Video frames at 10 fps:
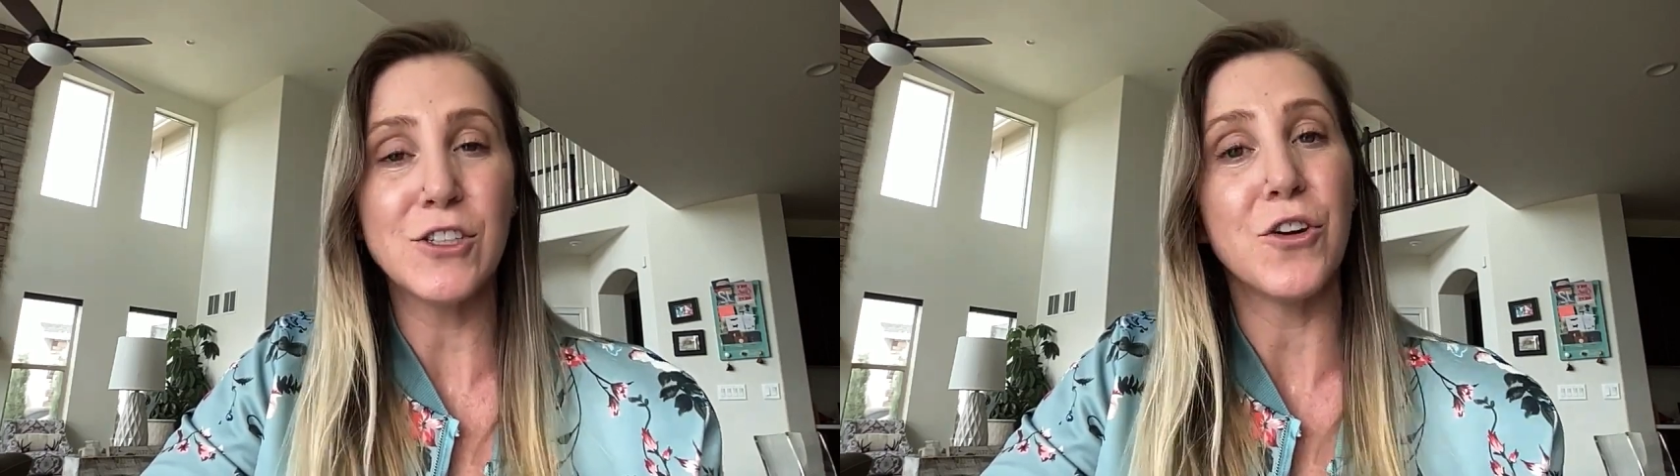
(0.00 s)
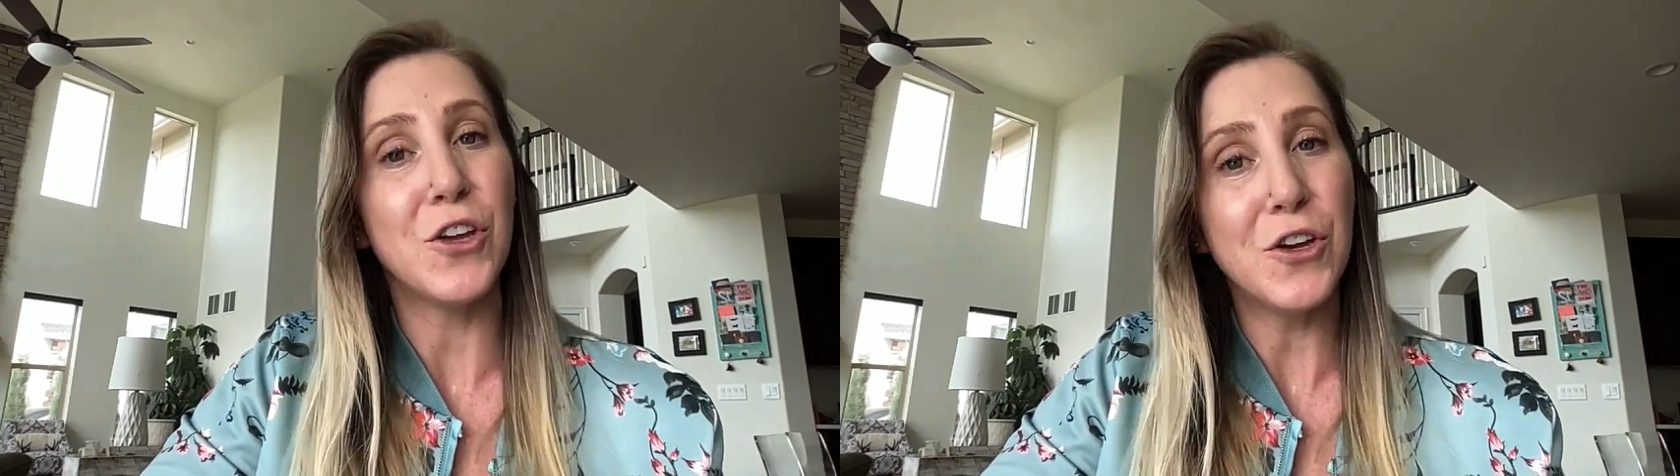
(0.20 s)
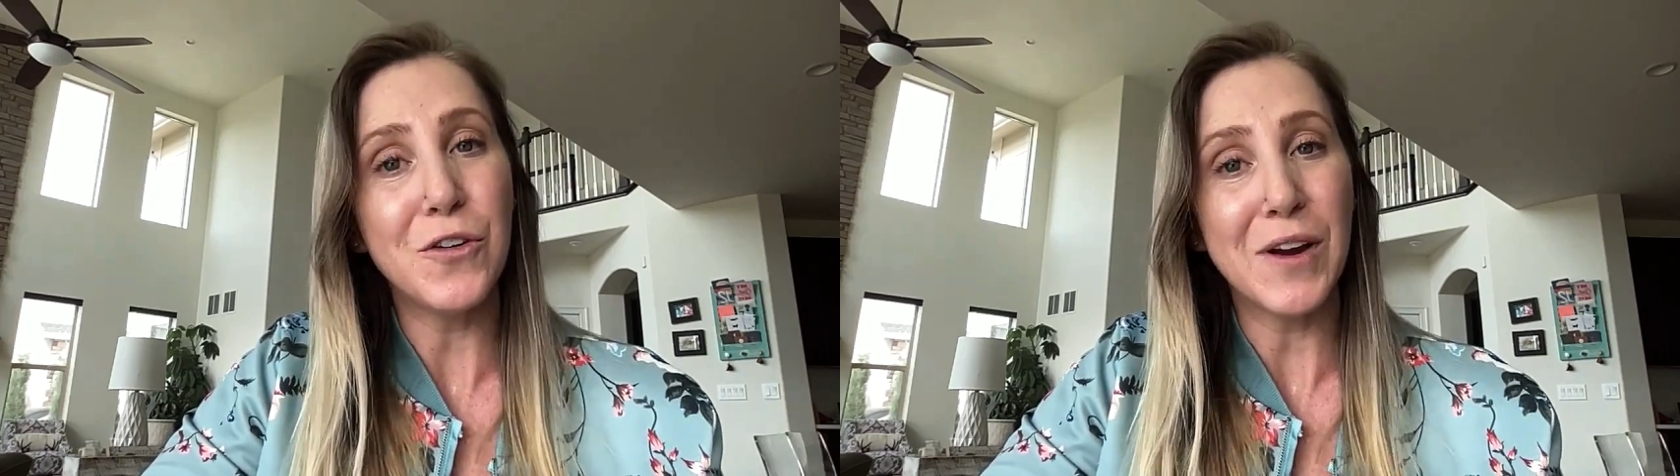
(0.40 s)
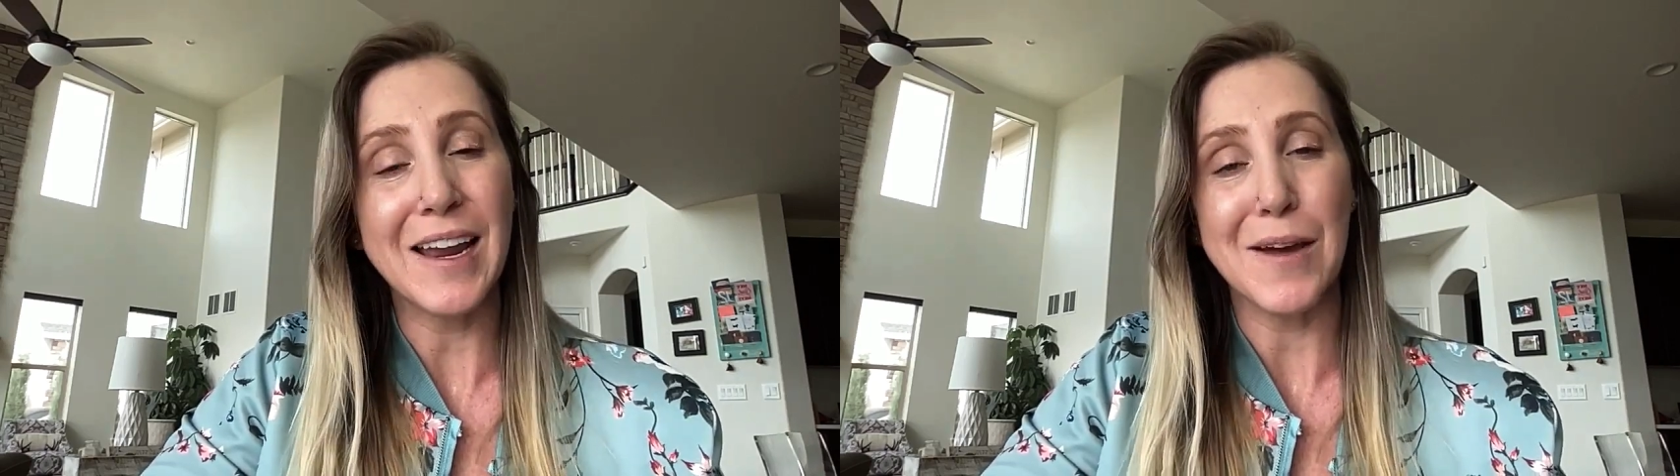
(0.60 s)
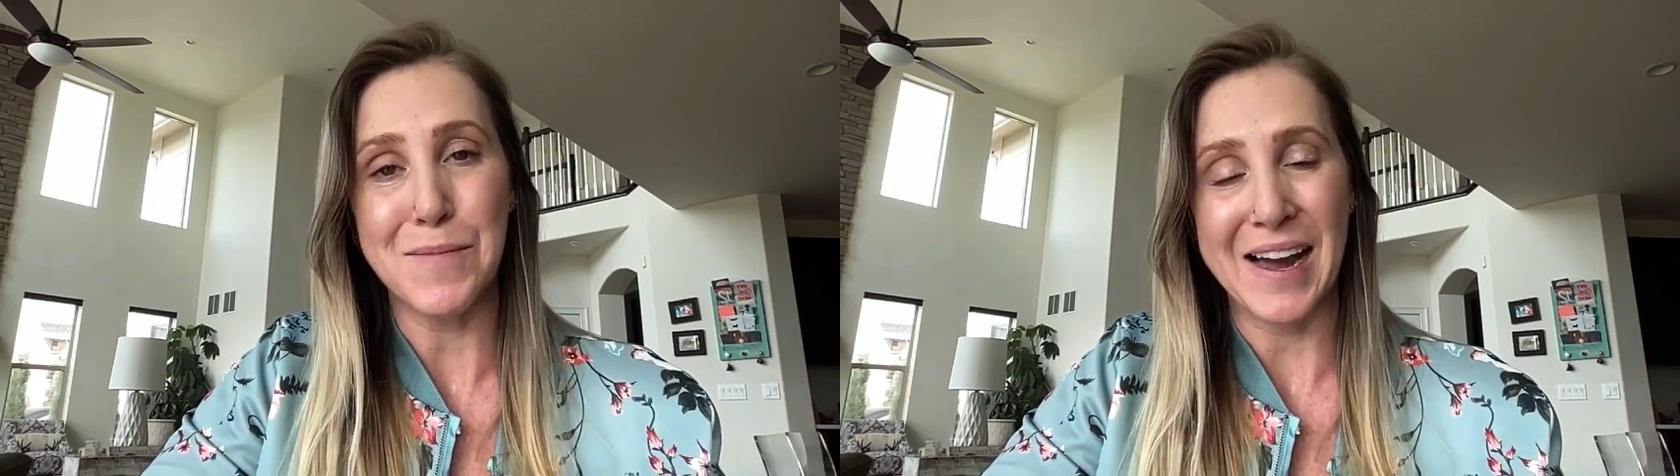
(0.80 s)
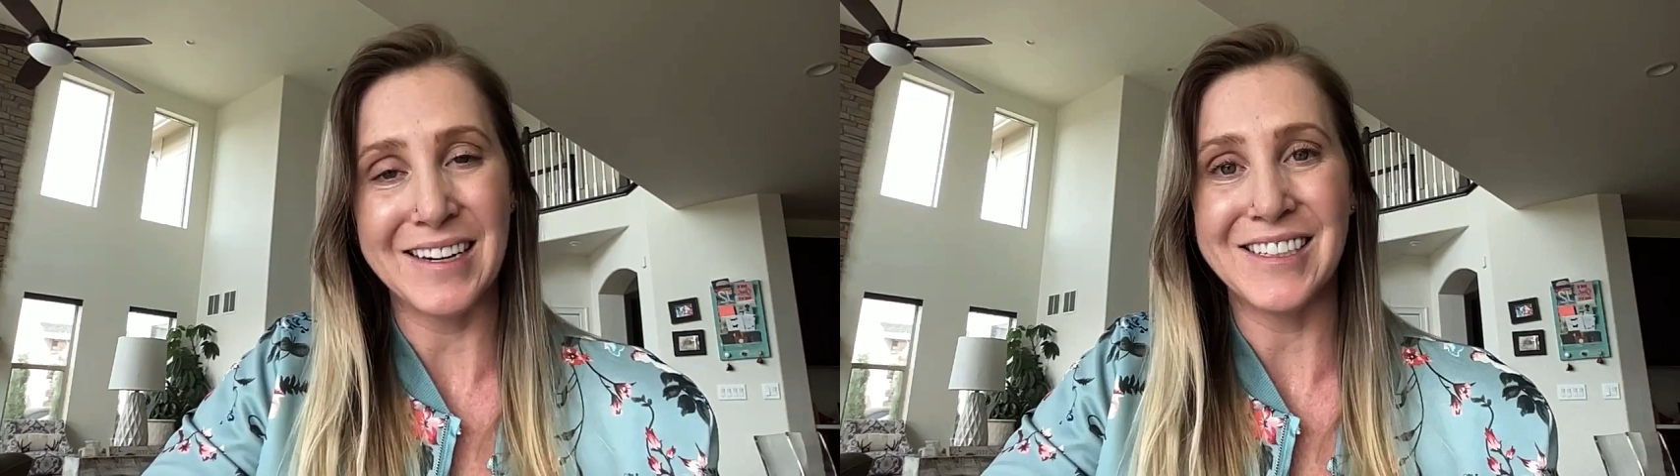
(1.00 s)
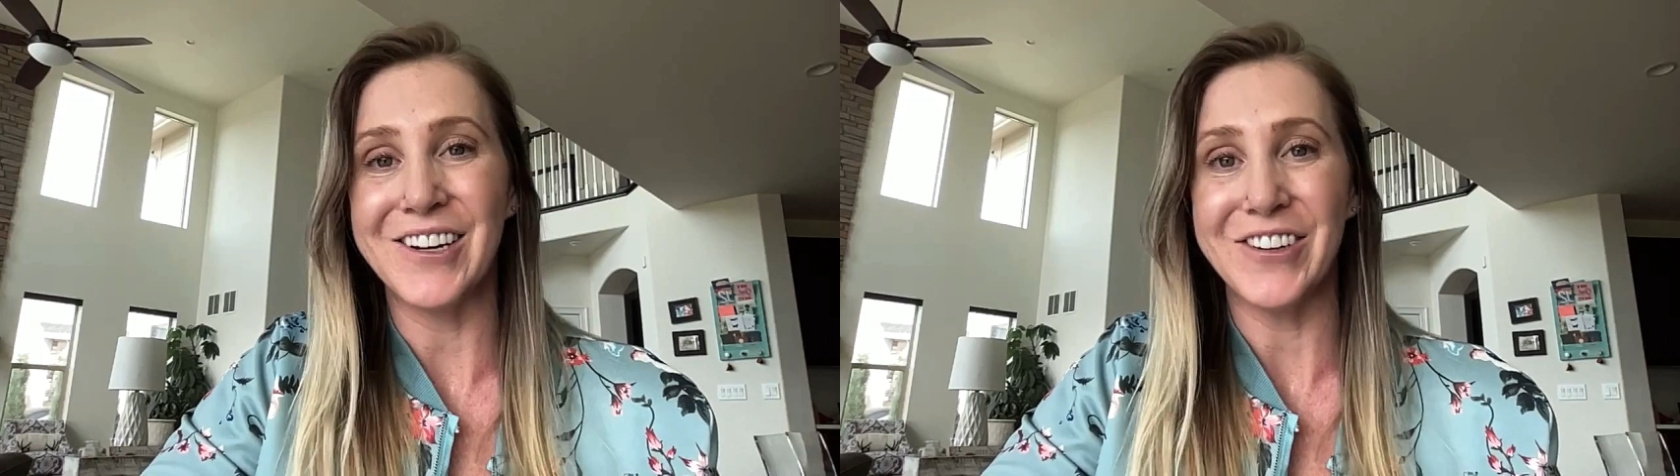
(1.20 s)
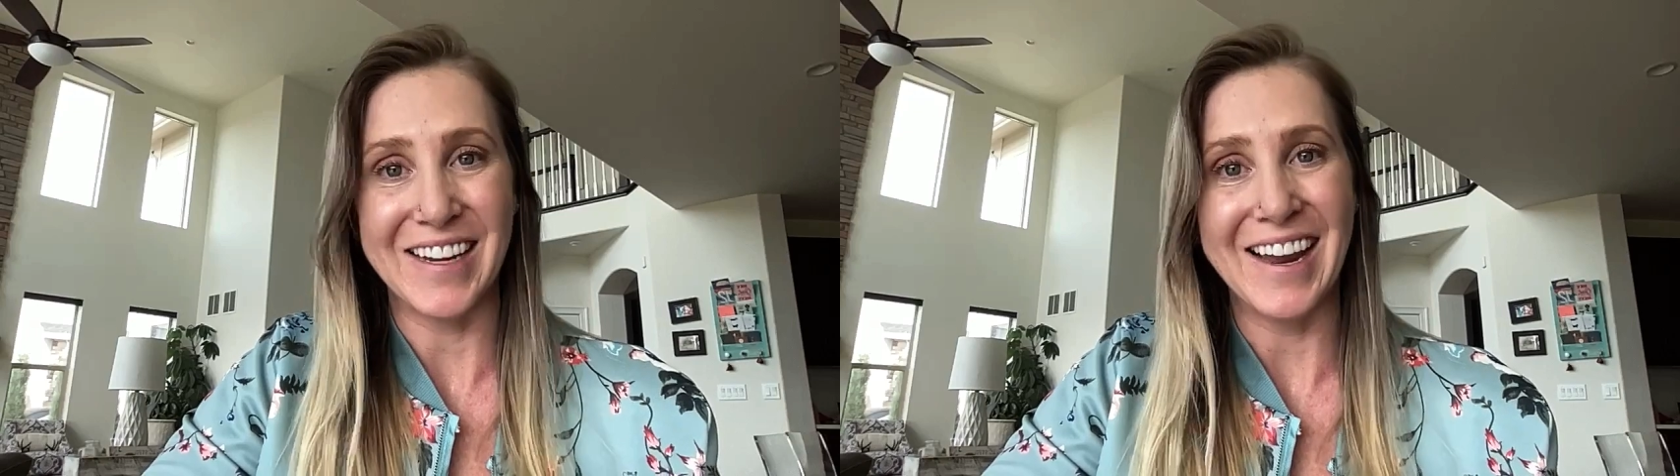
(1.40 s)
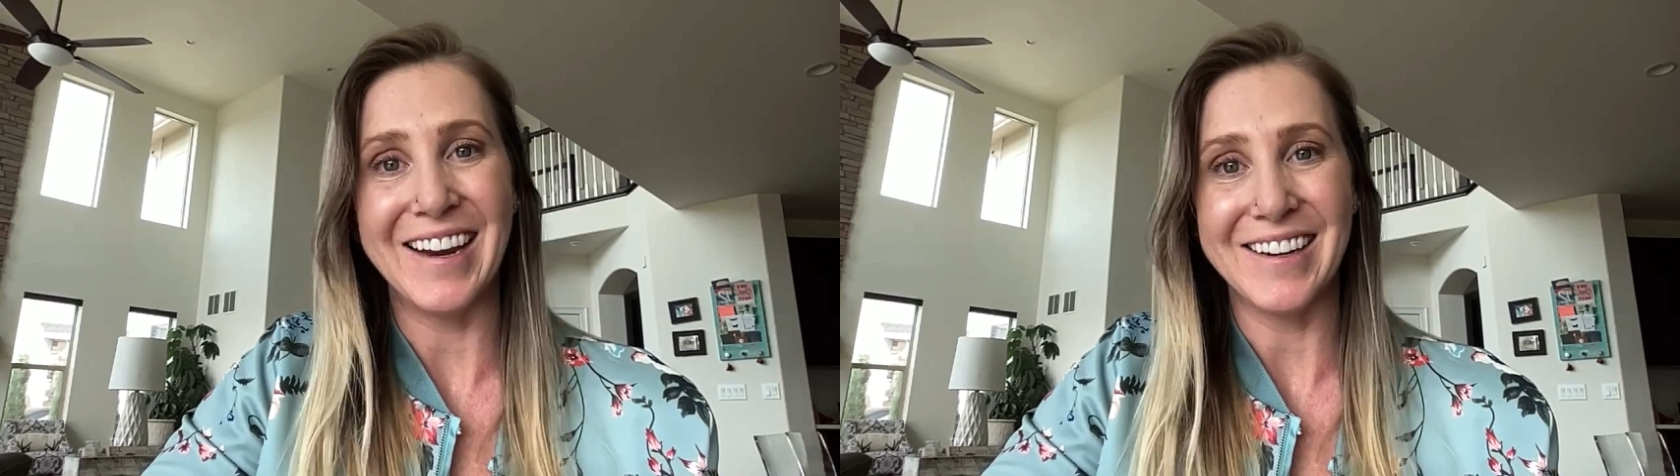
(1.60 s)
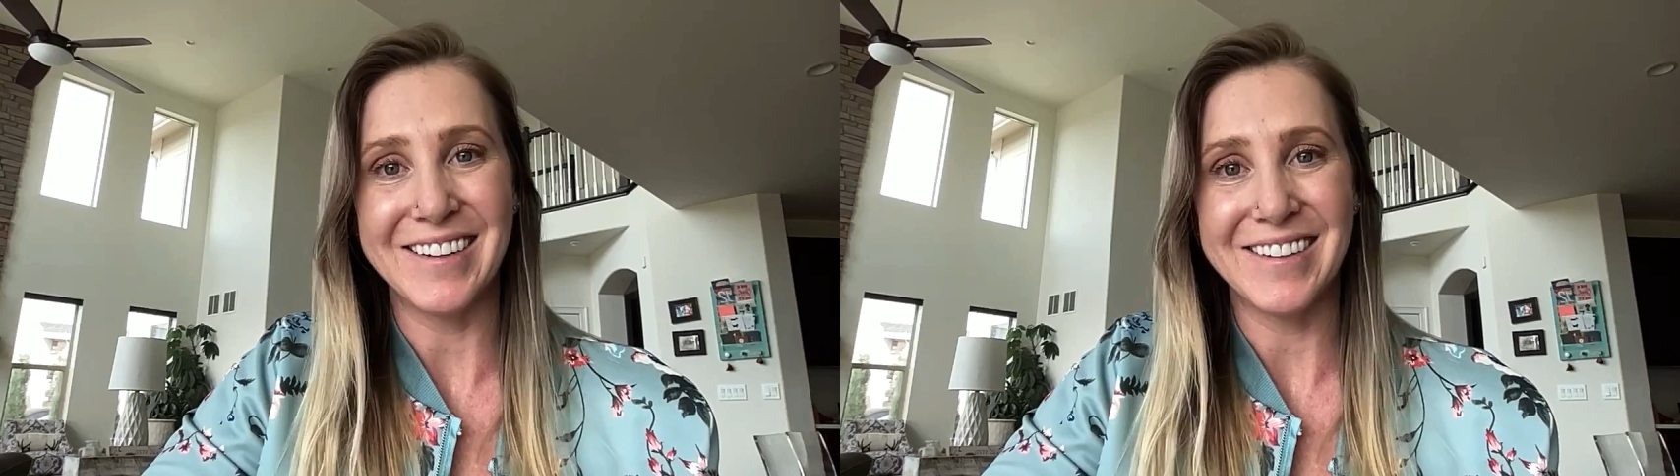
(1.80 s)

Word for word: so you can get back to your day.